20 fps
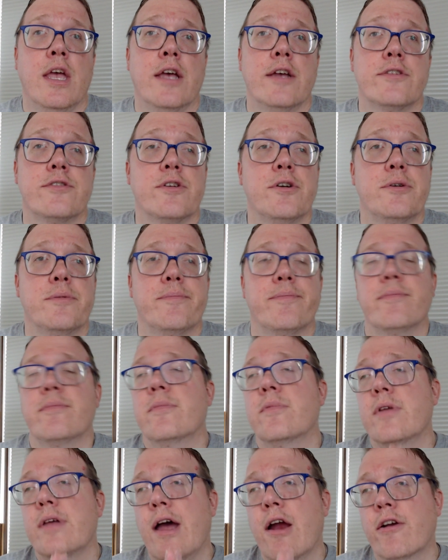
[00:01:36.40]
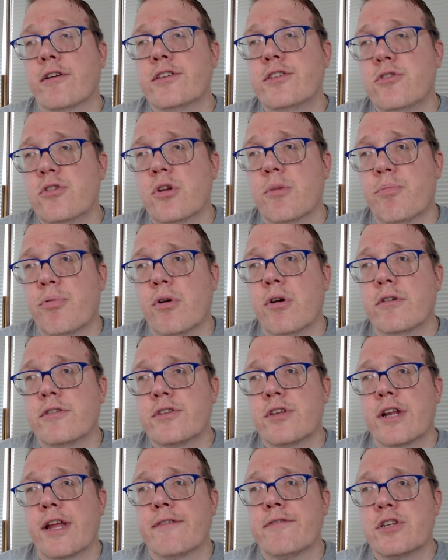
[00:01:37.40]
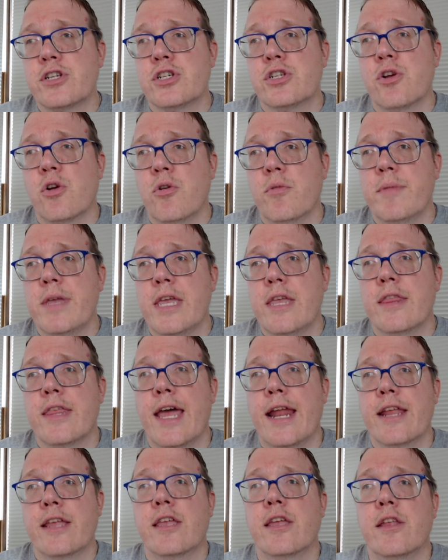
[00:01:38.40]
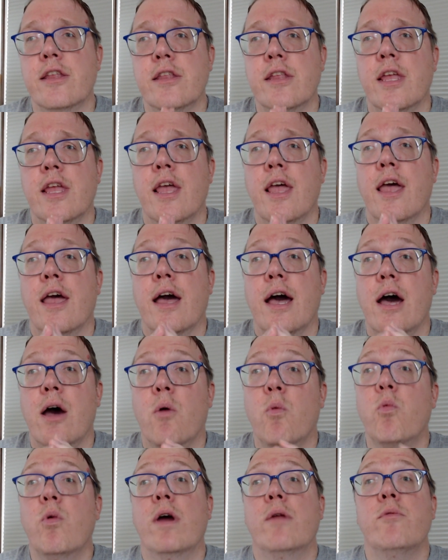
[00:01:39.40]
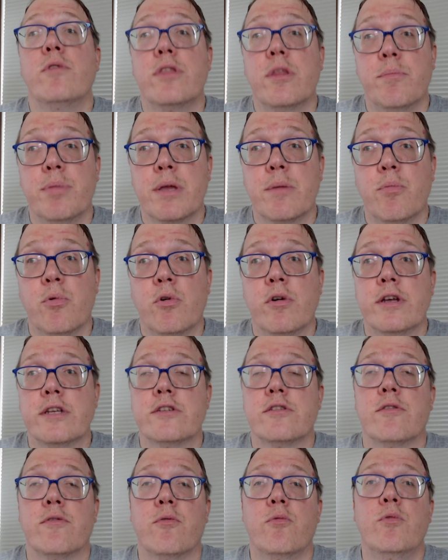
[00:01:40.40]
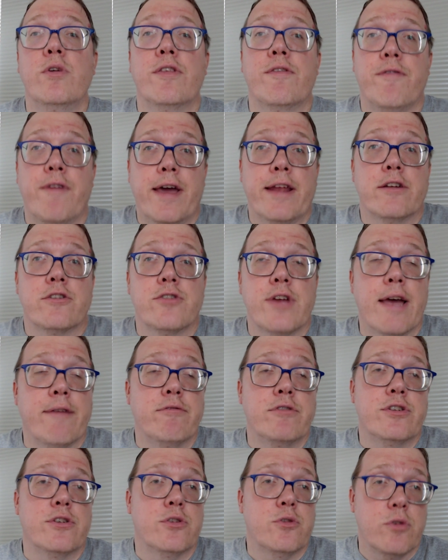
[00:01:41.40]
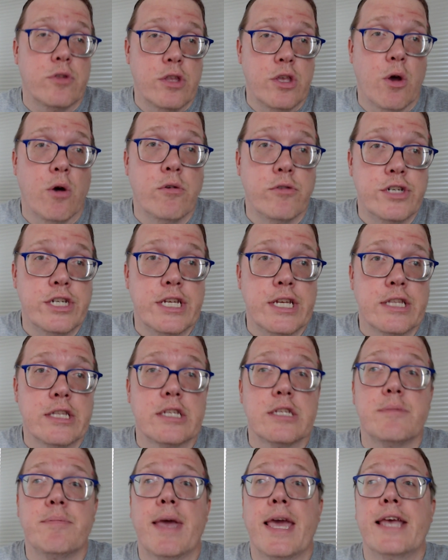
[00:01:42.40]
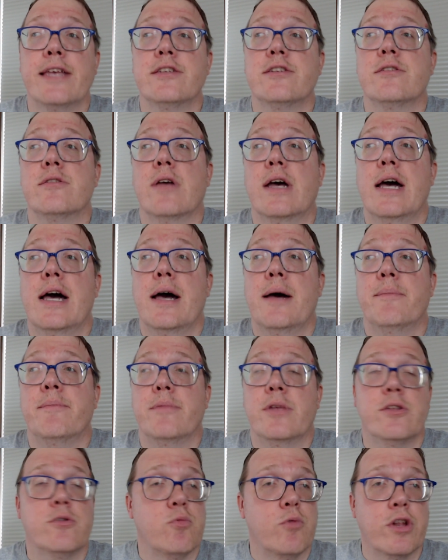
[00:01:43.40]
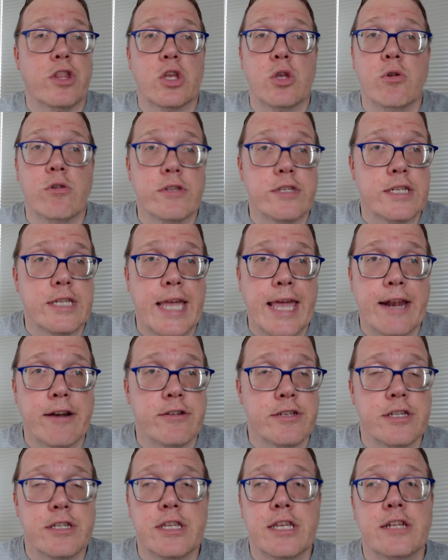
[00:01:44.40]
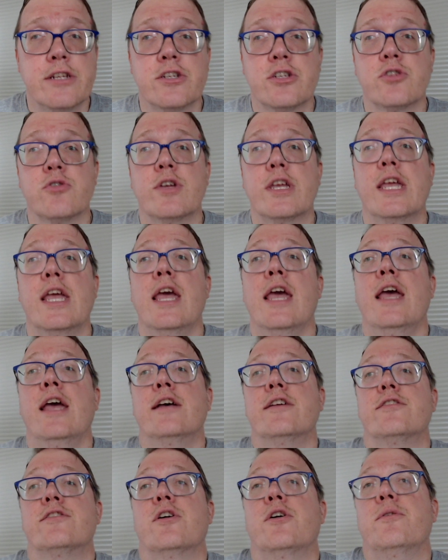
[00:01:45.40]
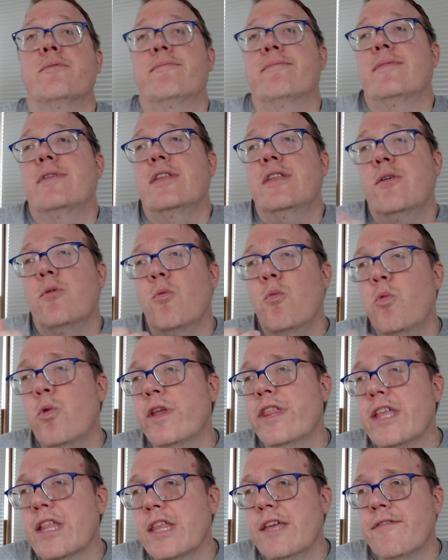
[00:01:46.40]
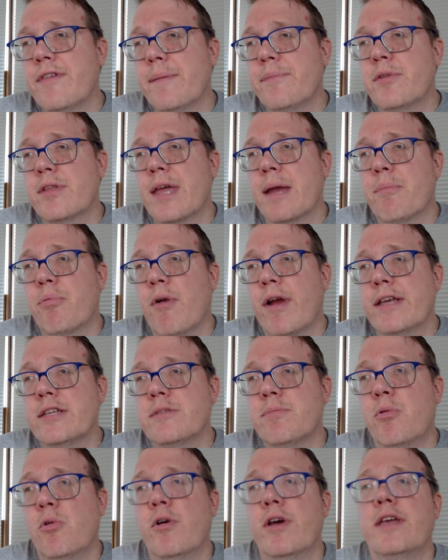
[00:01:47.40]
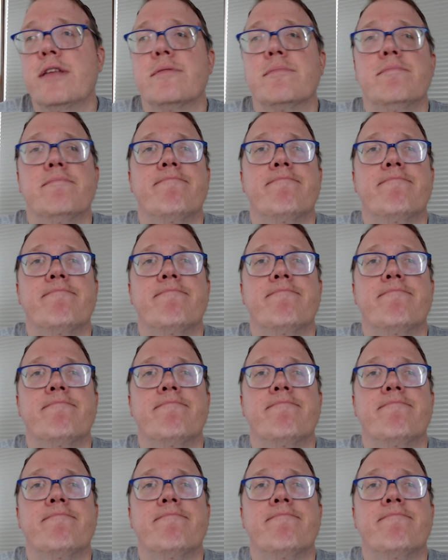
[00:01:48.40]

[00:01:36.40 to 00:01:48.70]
So Arc Studio Pro is going to have to show me that it can run with the big boys with Final Draft, which is the OG in the space. It's one of the gold standards in the industry. So will it live up to that price point?